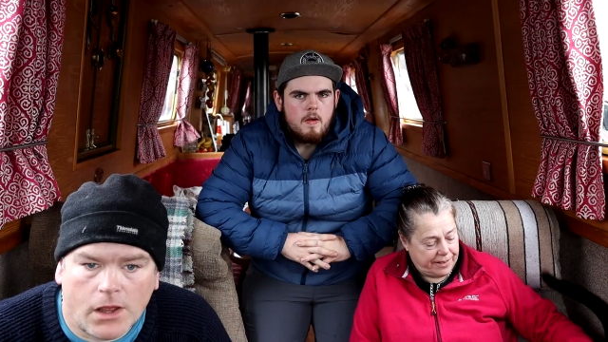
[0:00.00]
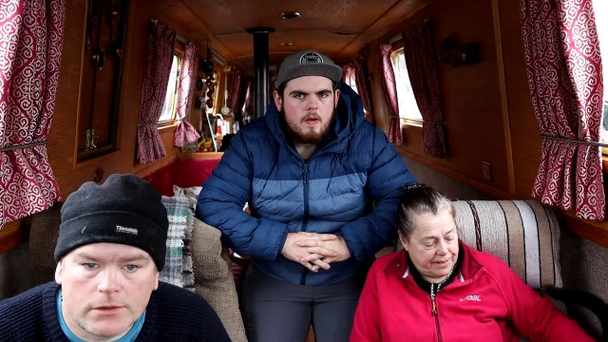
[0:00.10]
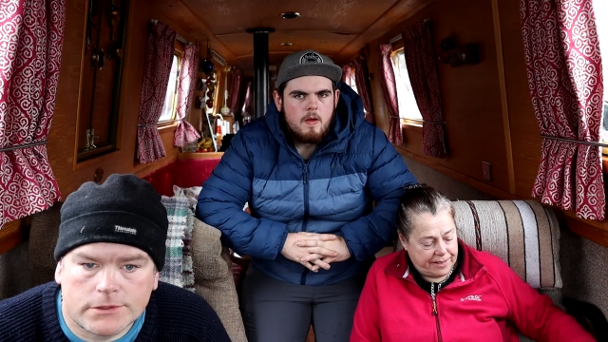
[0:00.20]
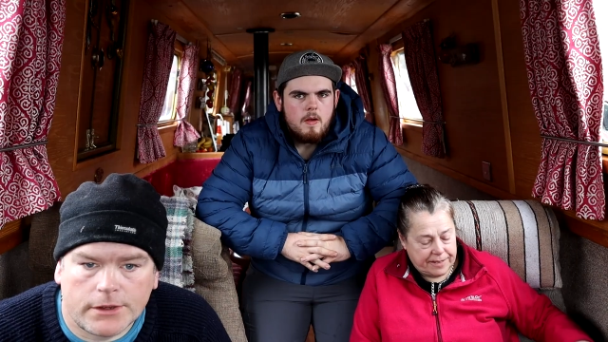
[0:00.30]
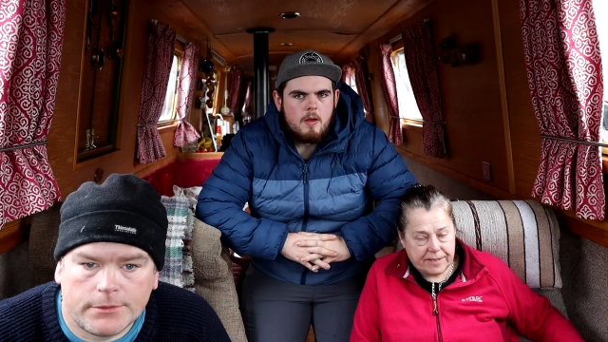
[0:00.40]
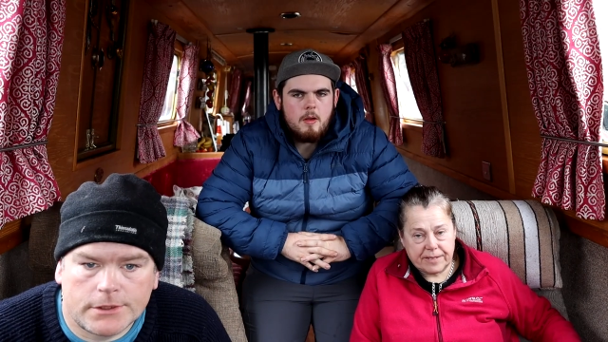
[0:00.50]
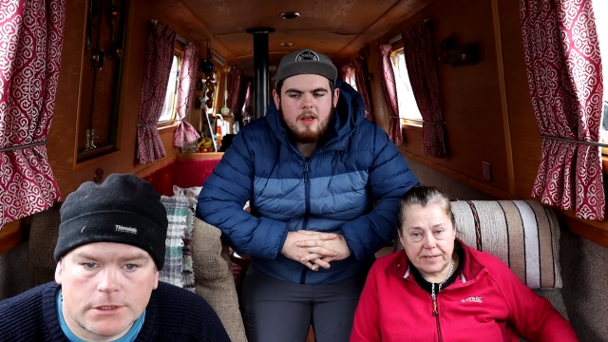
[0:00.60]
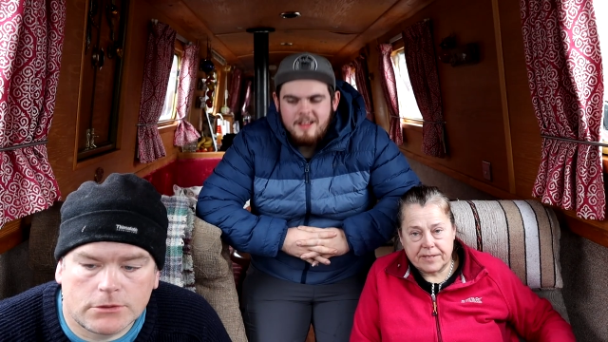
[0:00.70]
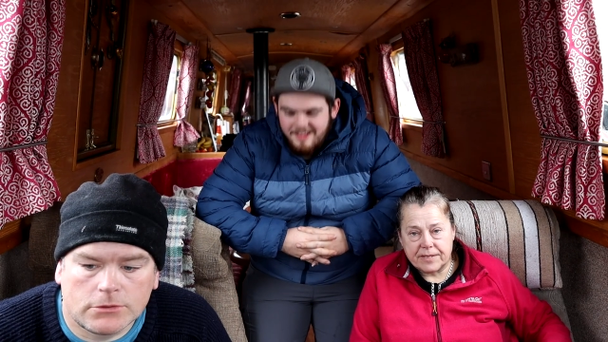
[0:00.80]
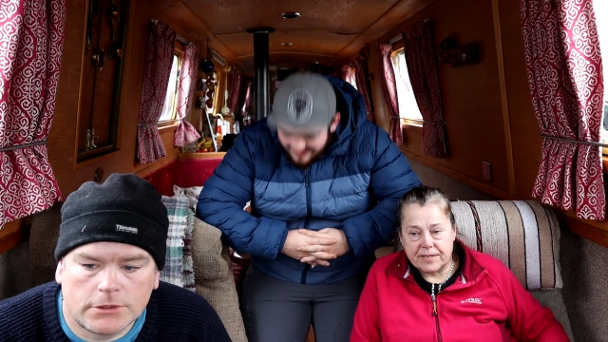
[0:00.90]
Speaker 1: No, so we
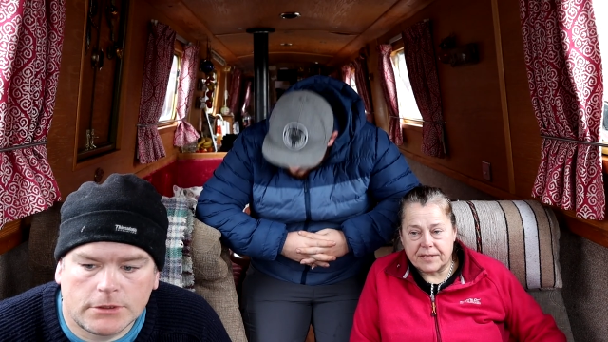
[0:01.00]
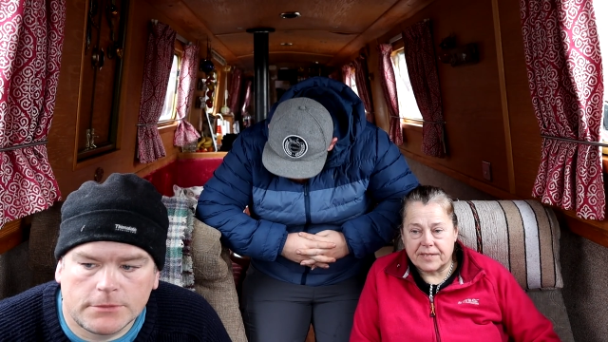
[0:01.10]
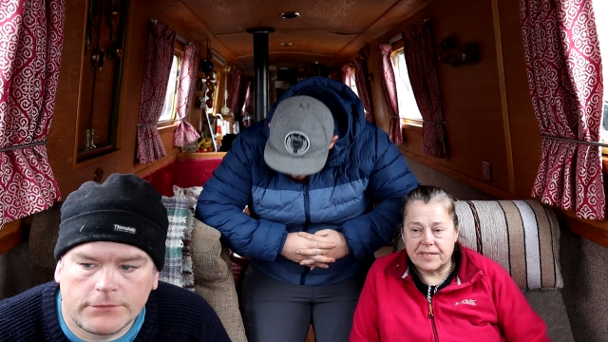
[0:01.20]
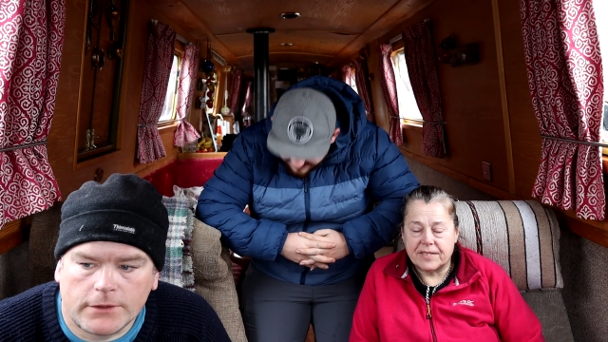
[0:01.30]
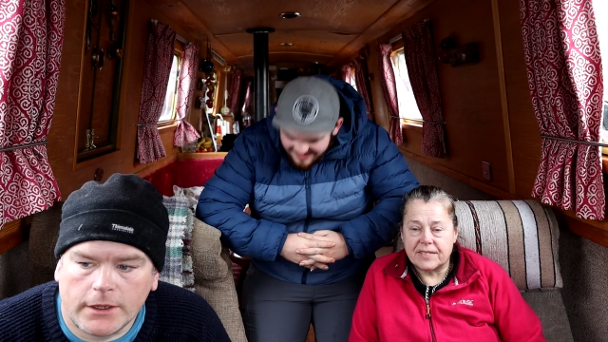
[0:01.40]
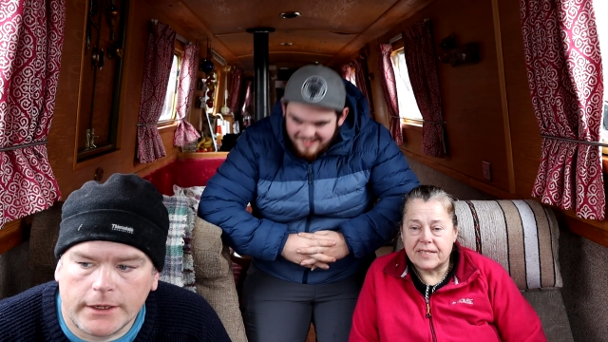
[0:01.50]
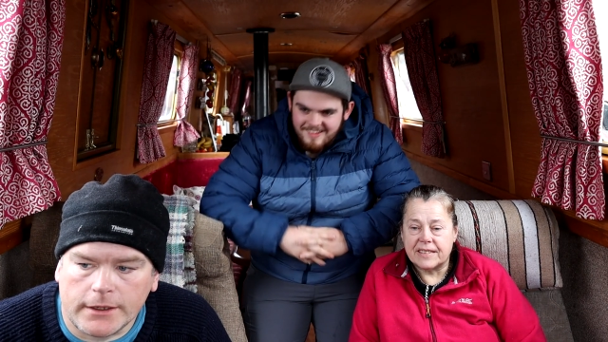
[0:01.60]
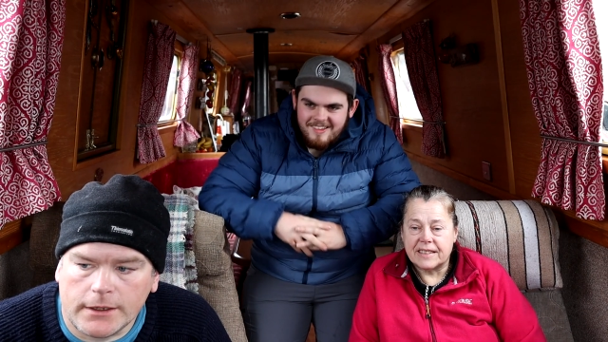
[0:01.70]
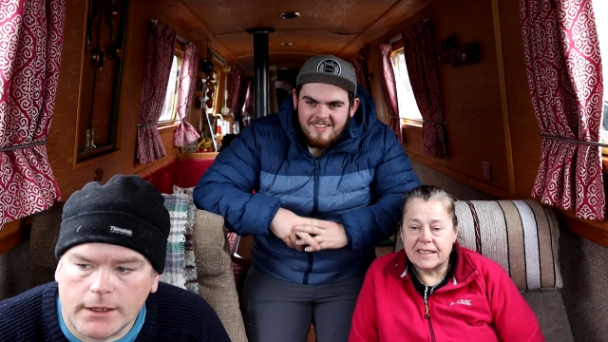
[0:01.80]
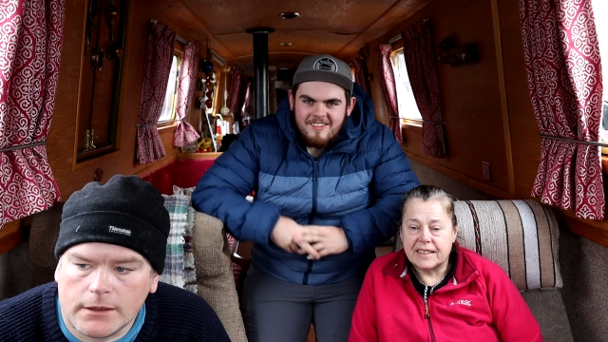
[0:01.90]
just ordered them offline
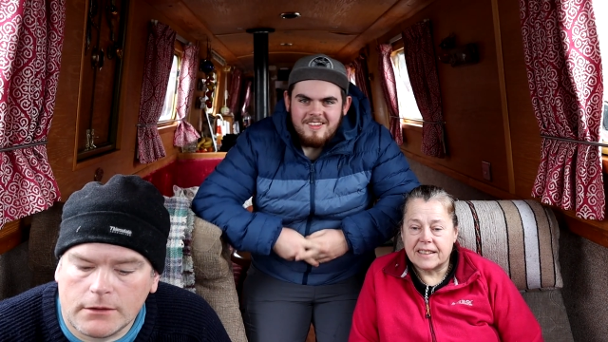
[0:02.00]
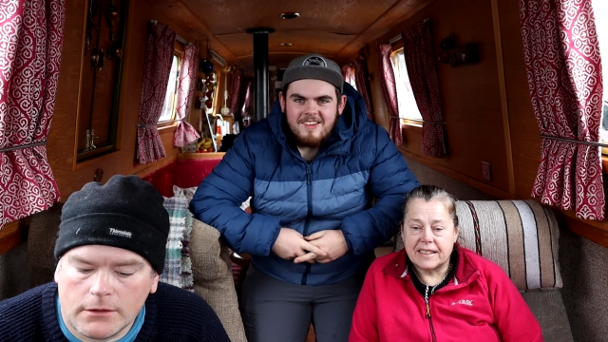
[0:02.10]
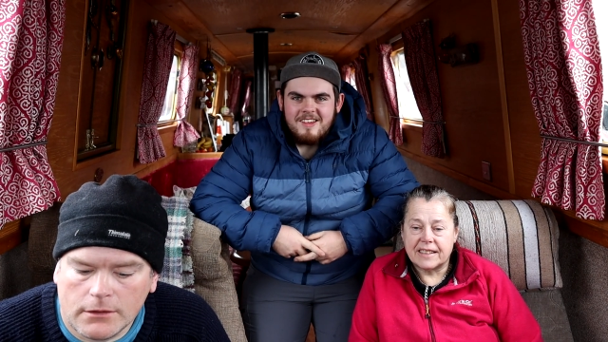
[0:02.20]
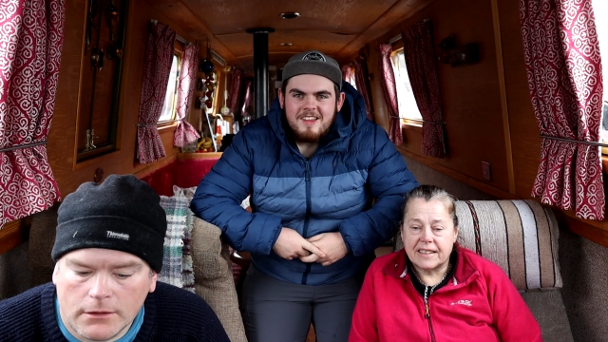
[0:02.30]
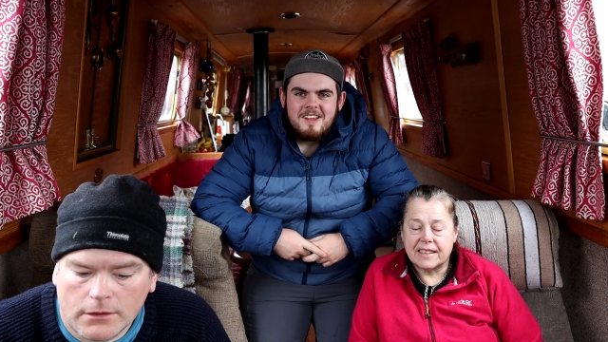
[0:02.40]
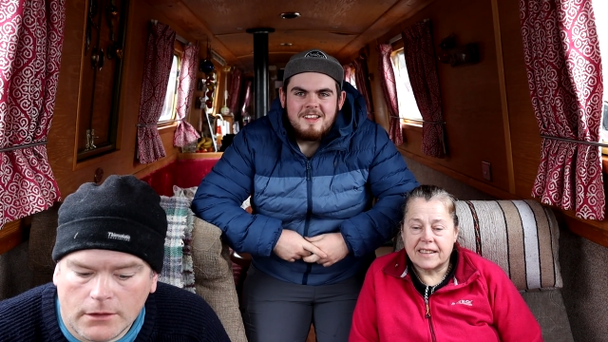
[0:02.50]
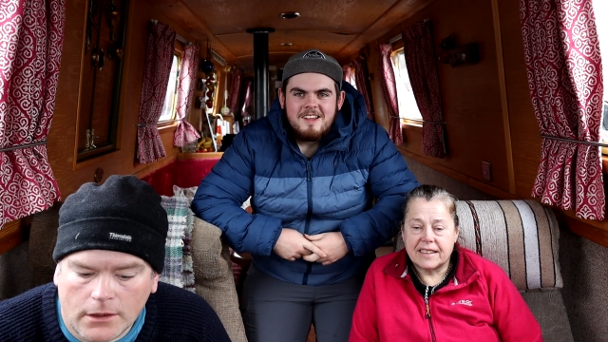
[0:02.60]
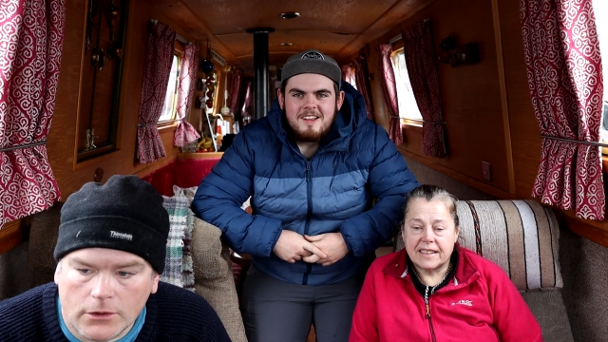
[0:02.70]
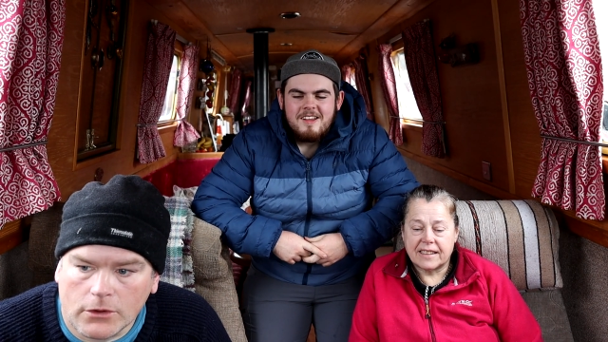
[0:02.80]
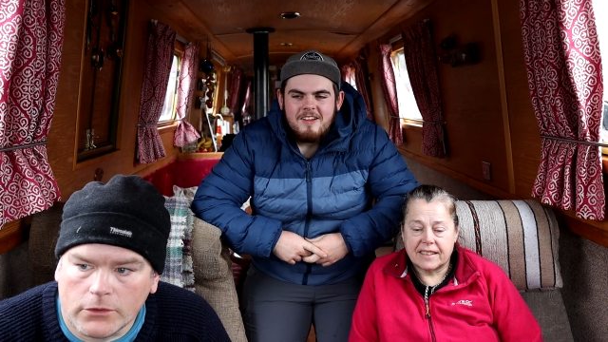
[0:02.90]
in the end,
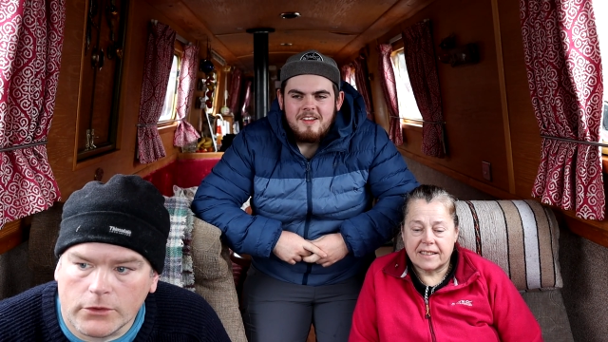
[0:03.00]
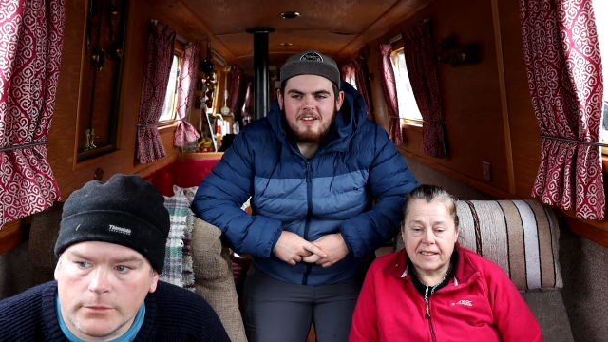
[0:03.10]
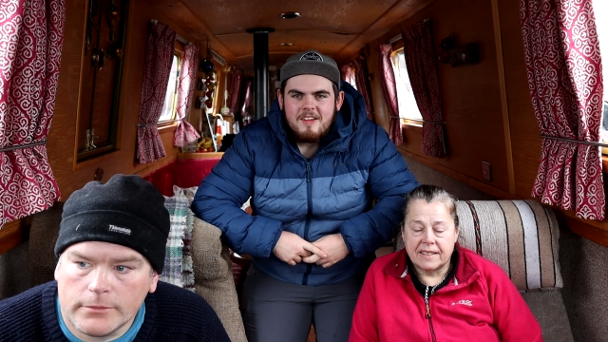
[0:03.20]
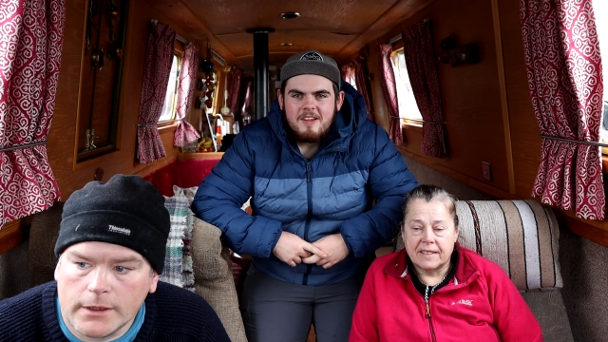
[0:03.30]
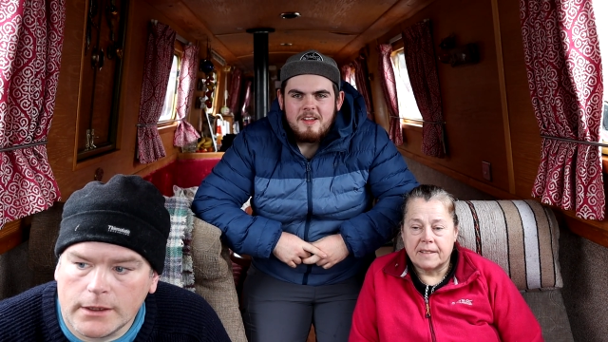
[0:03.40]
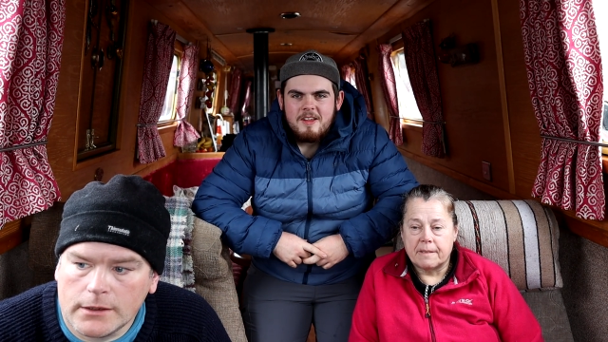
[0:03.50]
and got them